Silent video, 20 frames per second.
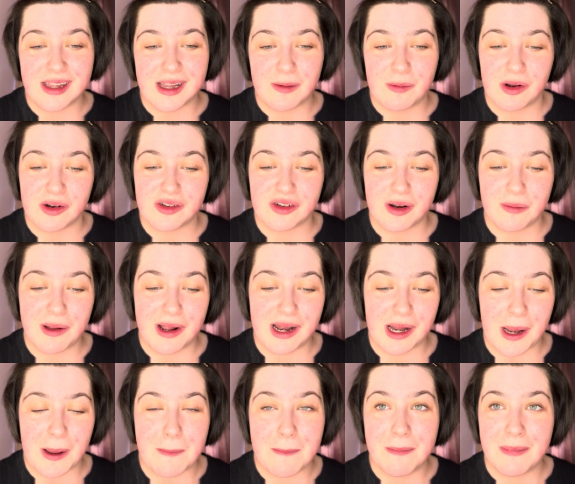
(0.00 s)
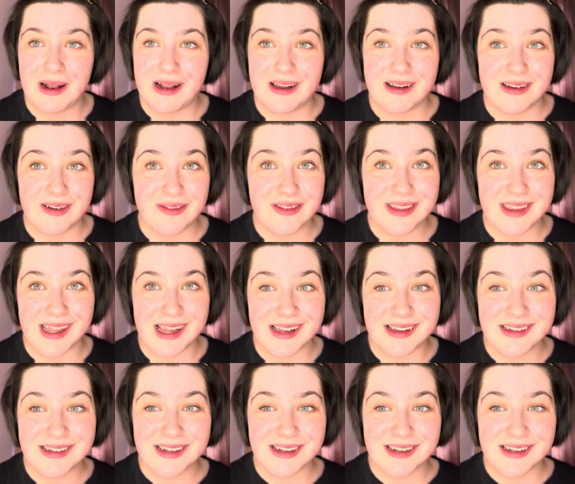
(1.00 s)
I'm not just gonna buy like a million different things.